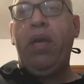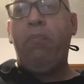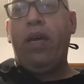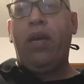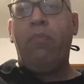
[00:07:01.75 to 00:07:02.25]

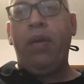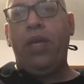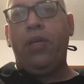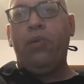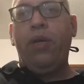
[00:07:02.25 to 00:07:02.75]
meme out of
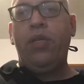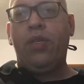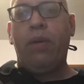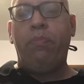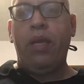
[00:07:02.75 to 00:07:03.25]
me doing
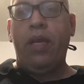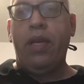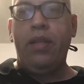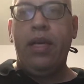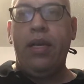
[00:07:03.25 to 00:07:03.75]

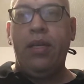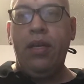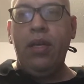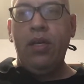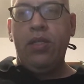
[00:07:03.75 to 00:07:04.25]
something and
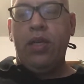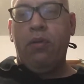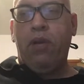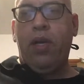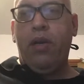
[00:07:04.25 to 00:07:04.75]
then
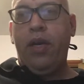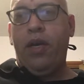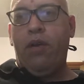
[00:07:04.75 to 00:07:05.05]
say, well,